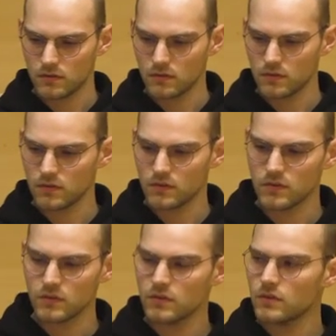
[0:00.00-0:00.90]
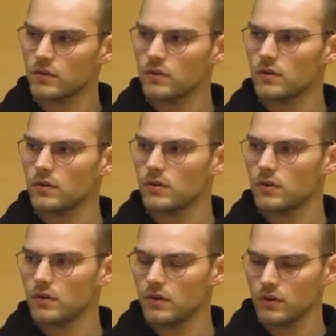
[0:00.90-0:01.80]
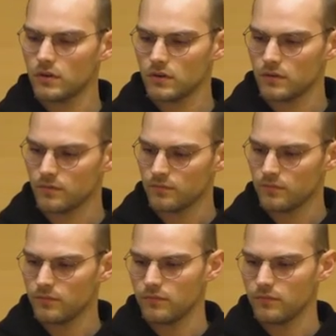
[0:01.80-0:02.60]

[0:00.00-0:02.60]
(not speaking)